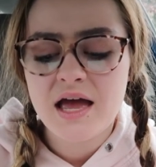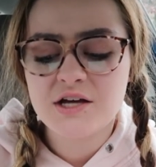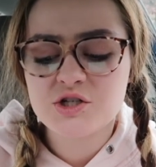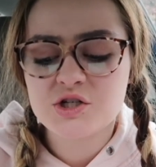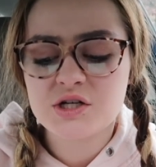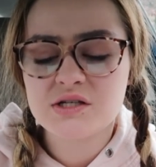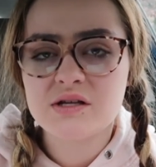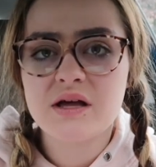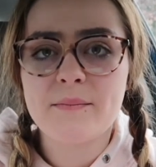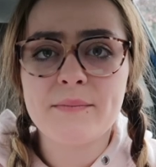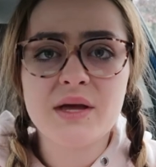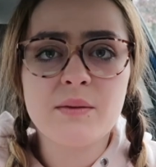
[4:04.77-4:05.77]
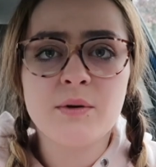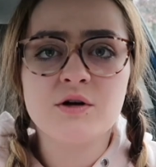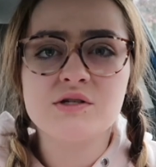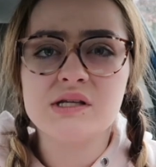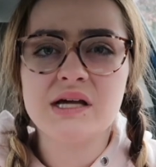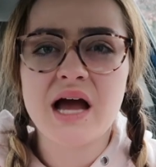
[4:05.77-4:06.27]
It's just, me
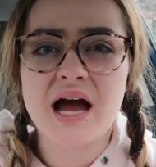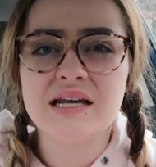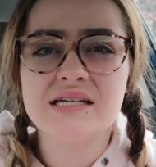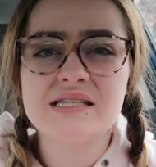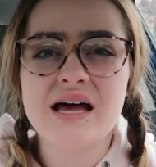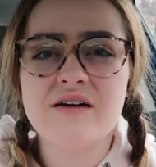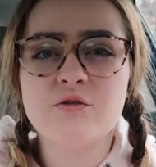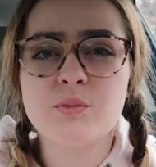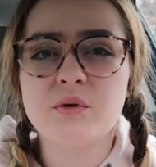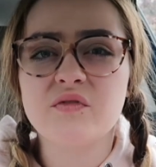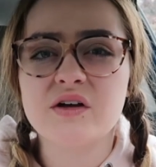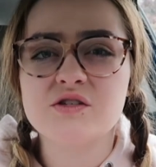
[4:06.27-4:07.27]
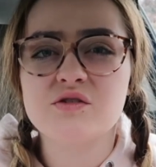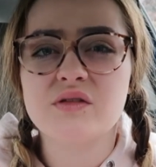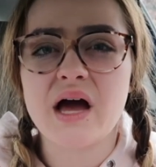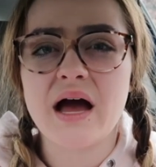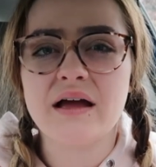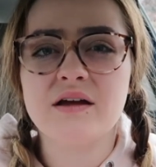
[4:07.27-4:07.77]
personally, I need to have a professor
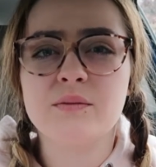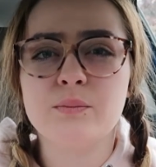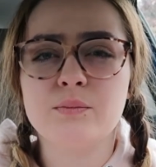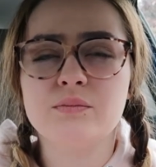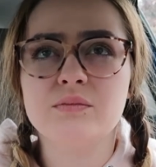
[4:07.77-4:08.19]
that I could